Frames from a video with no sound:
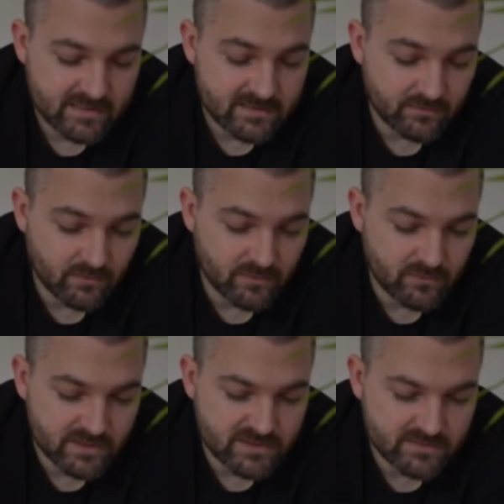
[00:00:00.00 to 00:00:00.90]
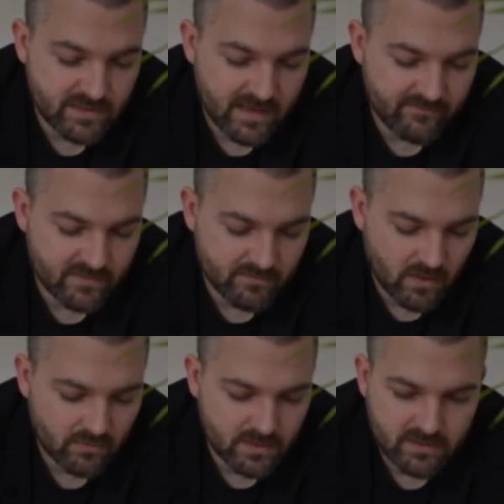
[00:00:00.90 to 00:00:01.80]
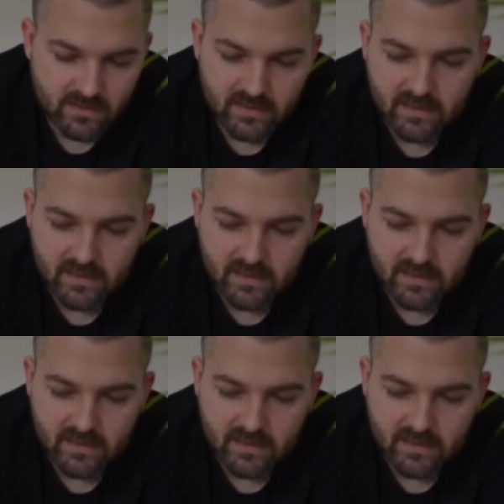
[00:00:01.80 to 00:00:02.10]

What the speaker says: all the questions we have at the moment.